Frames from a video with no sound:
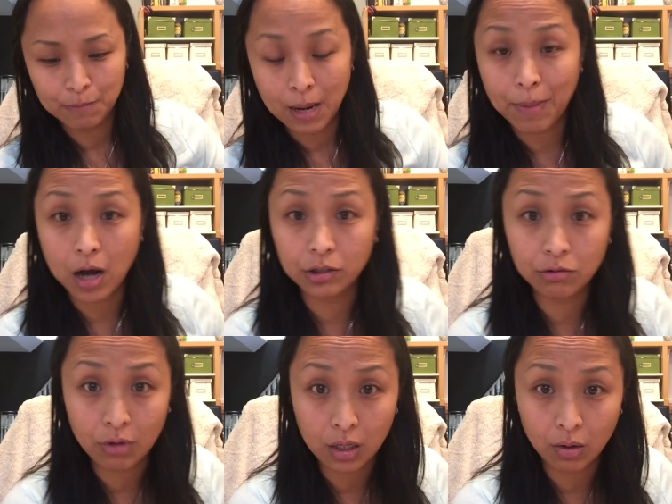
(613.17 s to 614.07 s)
Power
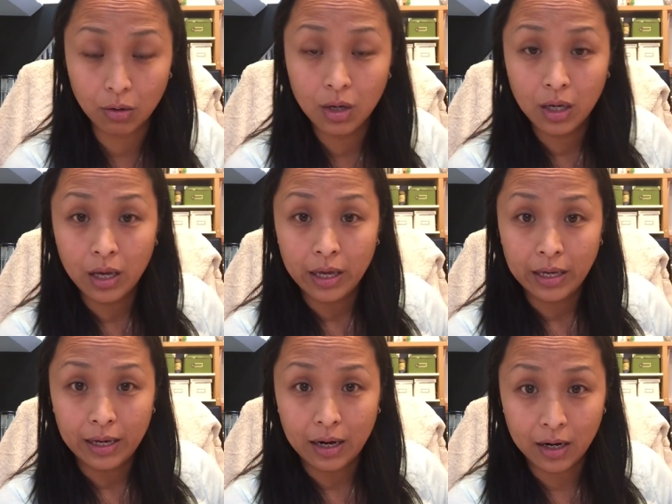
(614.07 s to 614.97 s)
struggle.
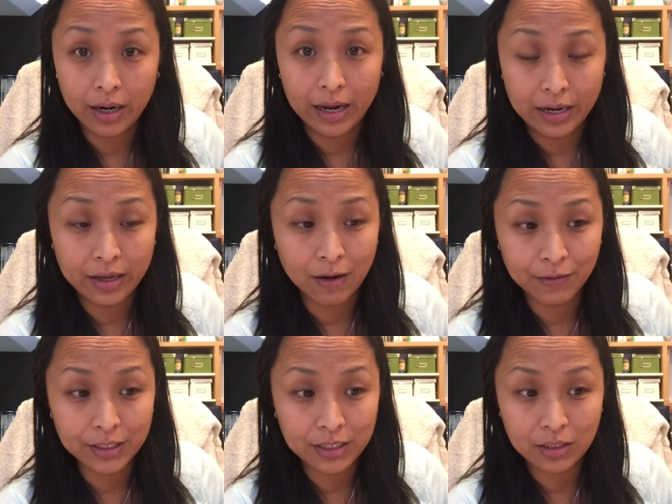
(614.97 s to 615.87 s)
Are any of
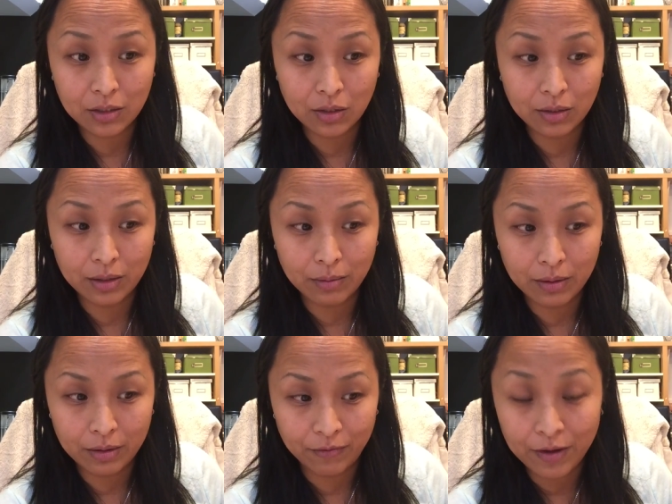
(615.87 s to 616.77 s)
us
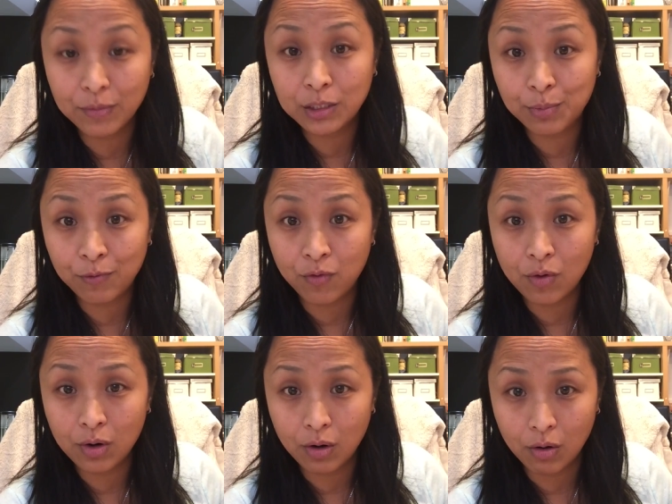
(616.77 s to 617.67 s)
famous
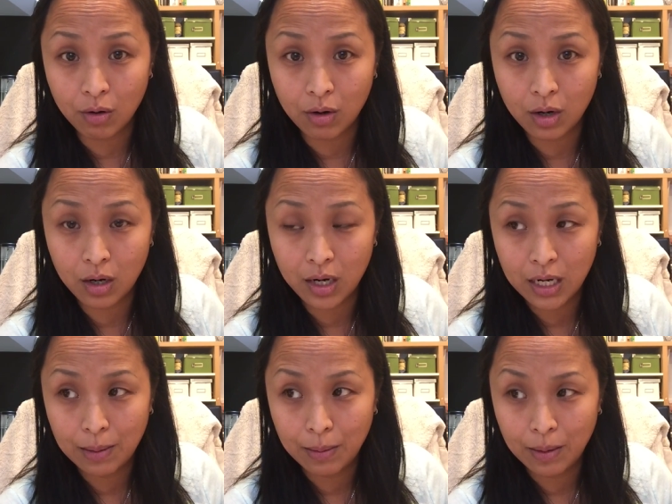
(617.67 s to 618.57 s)
before or
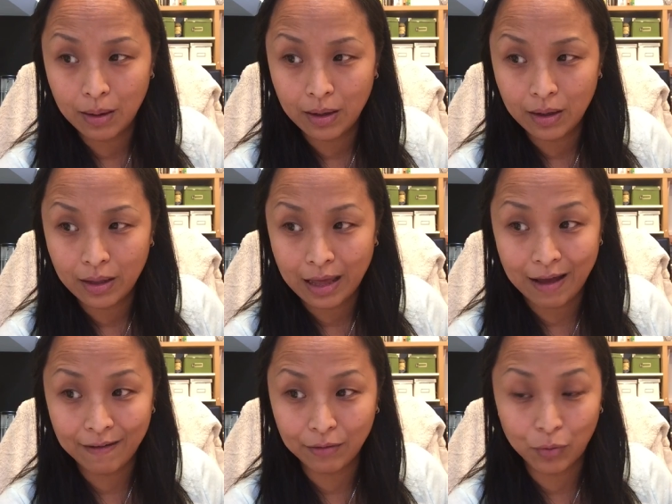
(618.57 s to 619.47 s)

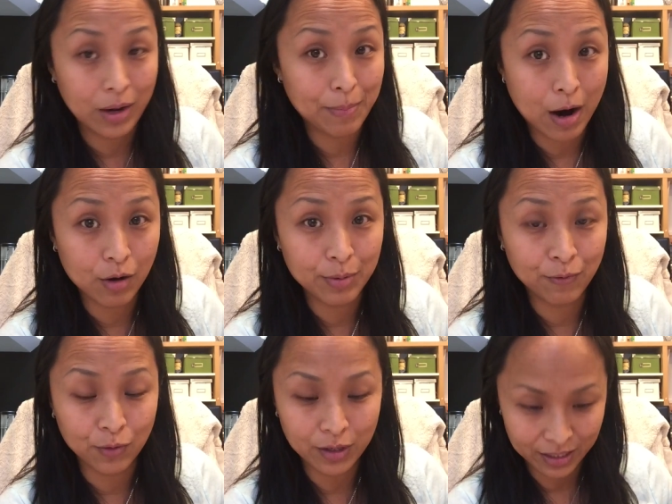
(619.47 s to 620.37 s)
have great power
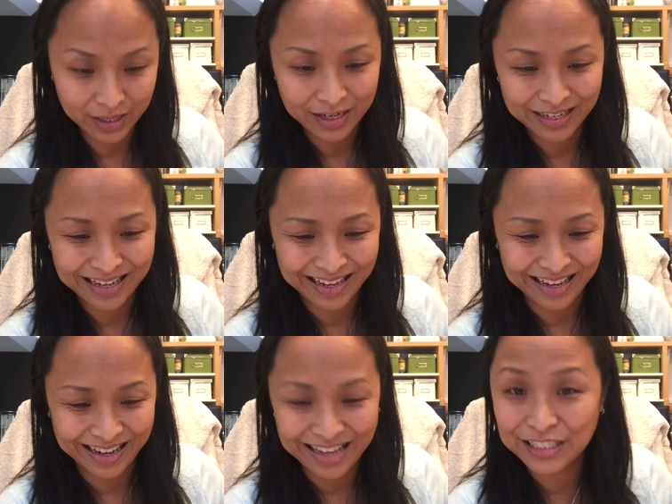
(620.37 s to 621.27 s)
before? The
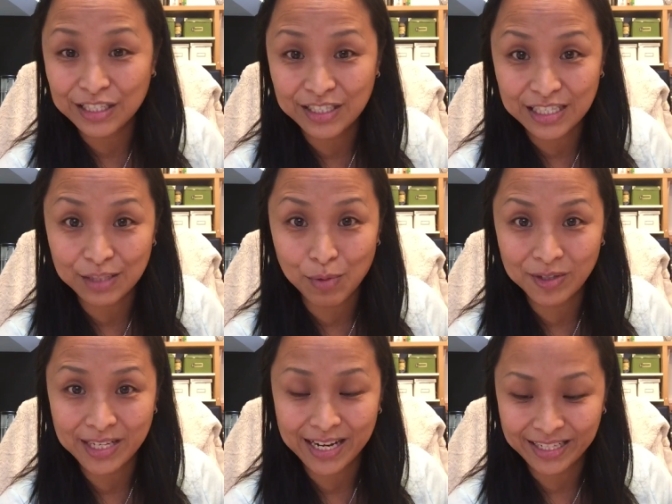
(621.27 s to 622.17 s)
answer is
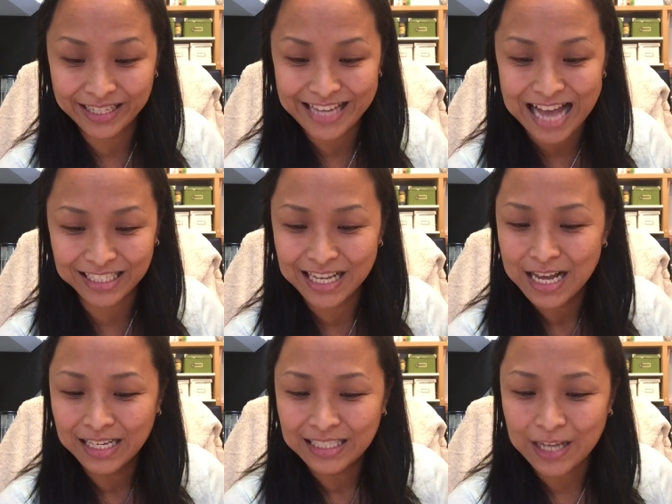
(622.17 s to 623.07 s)
most likely yes.
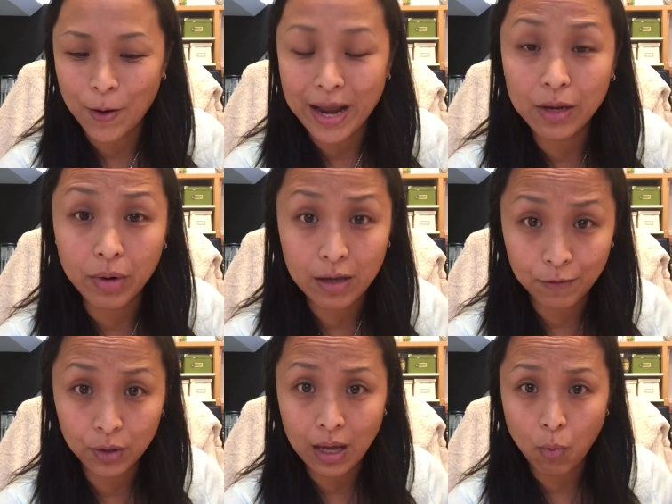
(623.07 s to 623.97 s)
So anyway, if
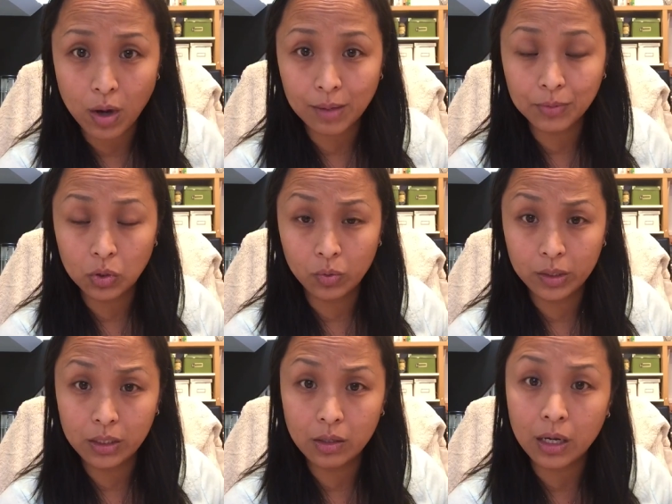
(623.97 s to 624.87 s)
you like what I'm
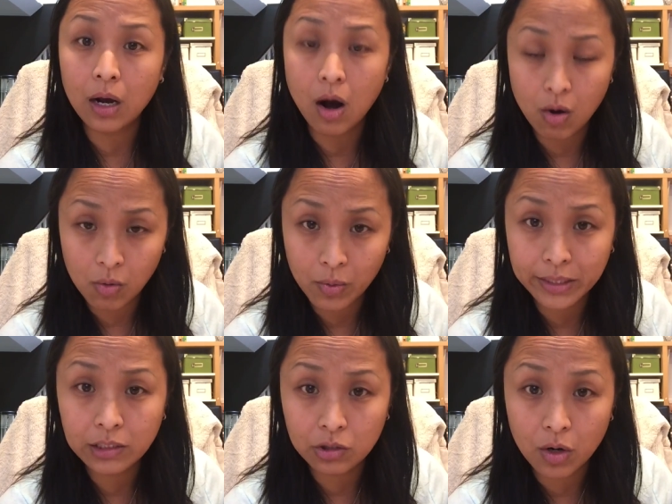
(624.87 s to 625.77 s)
doing, you can
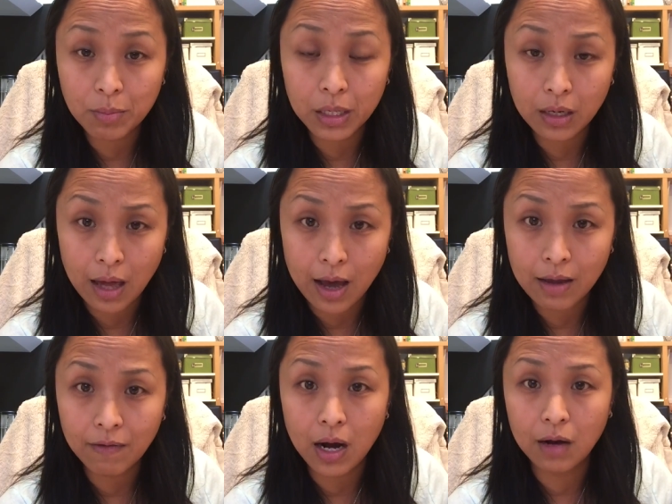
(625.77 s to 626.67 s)
always join me
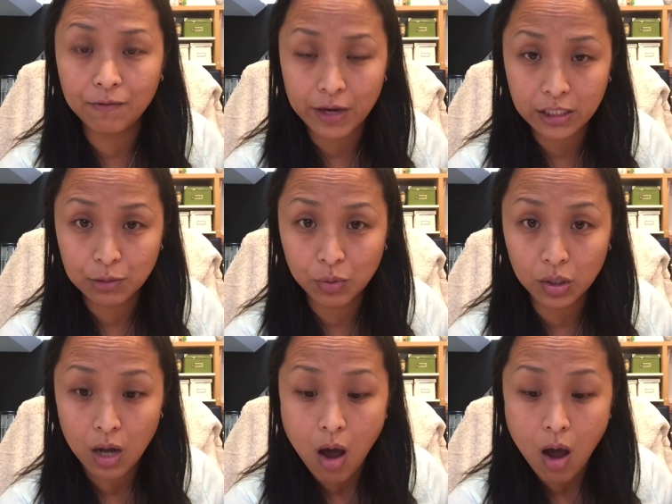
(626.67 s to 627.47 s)
live on Facebook,